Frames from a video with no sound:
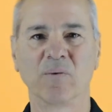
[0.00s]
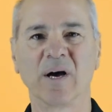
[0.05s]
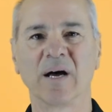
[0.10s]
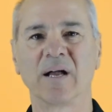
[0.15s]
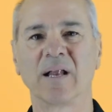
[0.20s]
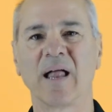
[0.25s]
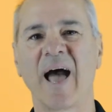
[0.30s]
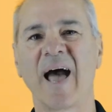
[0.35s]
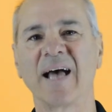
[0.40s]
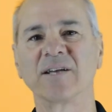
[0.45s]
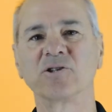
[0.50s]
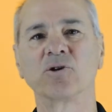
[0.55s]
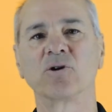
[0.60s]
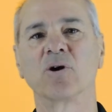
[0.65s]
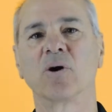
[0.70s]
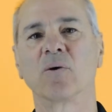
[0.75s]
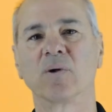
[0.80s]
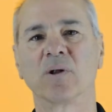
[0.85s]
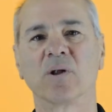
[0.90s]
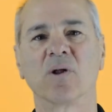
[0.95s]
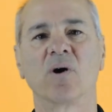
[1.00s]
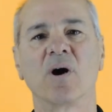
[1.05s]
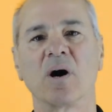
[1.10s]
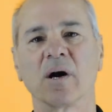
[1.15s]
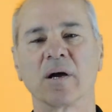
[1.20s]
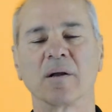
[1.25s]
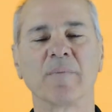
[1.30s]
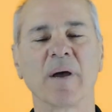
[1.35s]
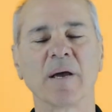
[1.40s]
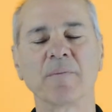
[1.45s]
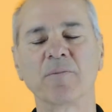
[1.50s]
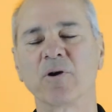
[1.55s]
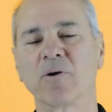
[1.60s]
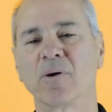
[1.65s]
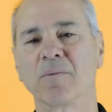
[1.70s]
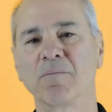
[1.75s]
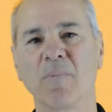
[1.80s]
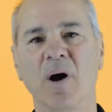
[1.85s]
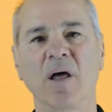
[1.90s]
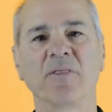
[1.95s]
Well, as you go along, and maybe
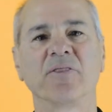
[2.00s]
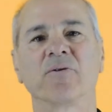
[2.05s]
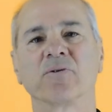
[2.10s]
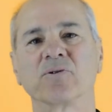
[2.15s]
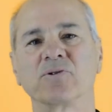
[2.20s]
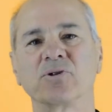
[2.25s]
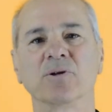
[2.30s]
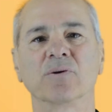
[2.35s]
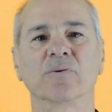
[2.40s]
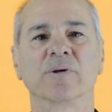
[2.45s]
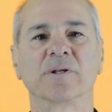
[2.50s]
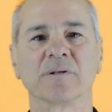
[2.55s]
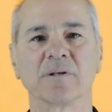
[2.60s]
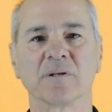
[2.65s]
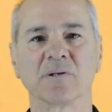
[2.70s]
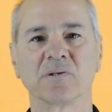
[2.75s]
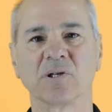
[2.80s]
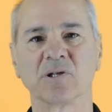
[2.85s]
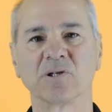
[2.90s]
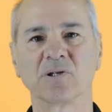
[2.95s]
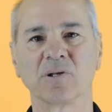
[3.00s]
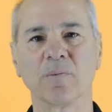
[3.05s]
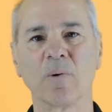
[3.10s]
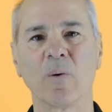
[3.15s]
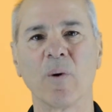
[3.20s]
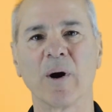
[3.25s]
you're a month or two into the system,